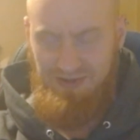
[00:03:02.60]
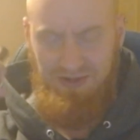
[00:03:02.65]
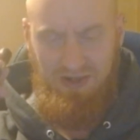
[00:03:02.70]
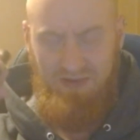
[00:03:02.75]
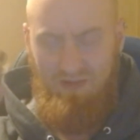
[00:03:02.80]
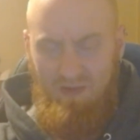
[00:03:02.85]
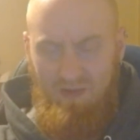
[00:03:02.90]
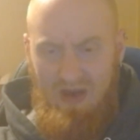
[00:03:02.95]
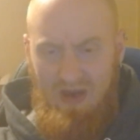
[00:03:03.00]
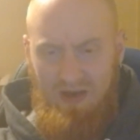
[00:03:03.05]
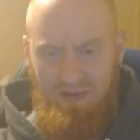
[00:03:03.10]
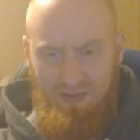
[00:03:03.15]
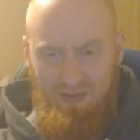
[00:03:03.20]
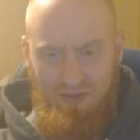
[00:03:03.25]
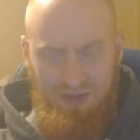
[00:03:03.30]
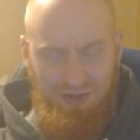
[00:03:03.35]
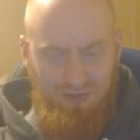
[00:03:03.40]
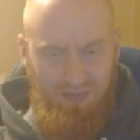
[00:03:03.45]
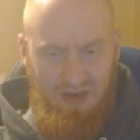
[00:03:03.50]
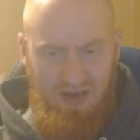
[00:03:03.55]
same amount of
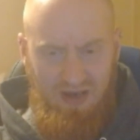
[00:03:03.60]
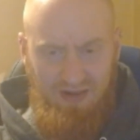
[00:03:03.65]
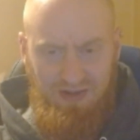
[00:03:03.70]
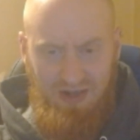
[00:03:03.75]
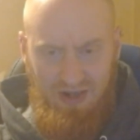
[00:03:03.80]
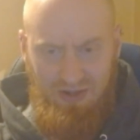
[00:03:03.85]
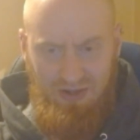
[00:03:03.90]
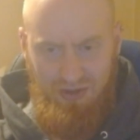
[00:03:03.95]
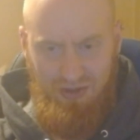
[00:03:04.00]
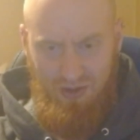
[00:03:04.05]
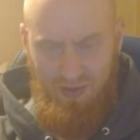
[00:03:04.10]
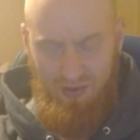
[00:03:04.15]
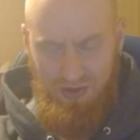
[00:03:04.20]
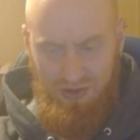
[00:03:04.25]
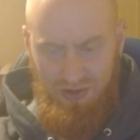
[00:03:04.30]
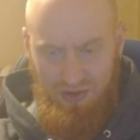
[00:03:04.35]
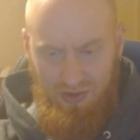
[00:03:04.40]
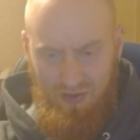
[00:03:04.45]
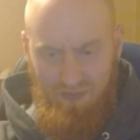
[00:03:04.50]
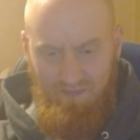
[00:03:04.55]
respect I show to
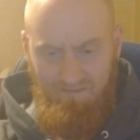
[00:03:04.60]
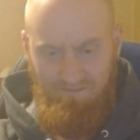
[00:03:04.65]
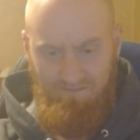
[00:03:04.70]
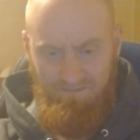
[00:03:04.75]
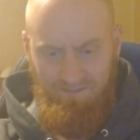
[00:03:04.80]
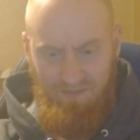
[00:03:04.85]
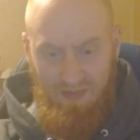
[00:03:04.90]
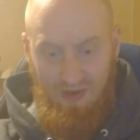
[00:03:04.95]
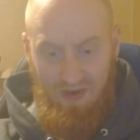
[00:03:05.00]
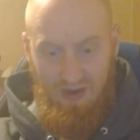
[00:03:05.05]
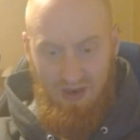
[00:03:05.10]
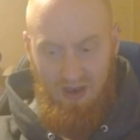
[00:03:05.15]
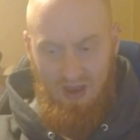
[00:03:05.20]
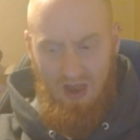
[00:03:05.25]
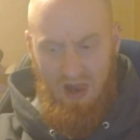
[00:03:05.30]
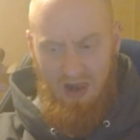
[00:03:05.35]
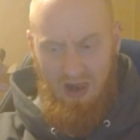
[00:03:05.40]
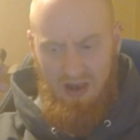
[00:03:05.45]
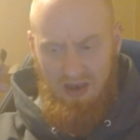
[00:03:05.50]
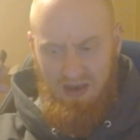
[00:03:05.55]
you.
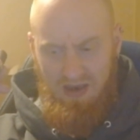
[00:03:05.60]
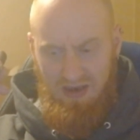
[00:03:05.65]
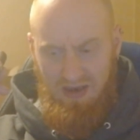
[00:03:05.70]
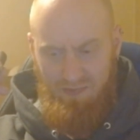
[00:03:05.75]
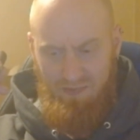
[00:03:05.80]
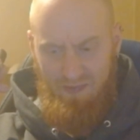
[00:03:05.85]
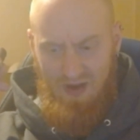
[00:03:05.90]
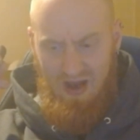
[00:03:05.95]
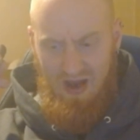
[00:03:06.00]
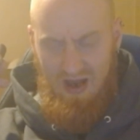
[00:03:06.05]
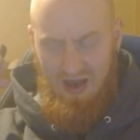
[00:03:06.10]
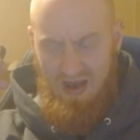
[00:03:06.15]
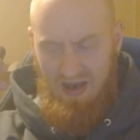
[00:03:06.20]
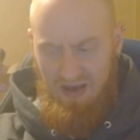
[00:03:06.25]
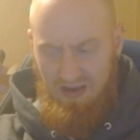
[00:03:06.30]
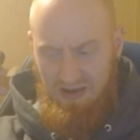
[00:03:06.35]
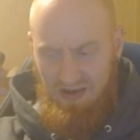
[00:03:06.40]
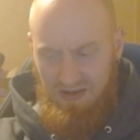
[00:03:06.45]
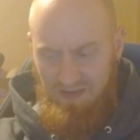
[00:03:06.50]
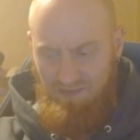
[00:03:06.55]
If
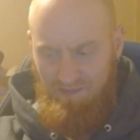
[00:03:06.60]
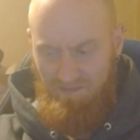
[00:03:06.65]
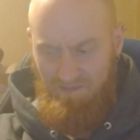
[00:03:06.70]
I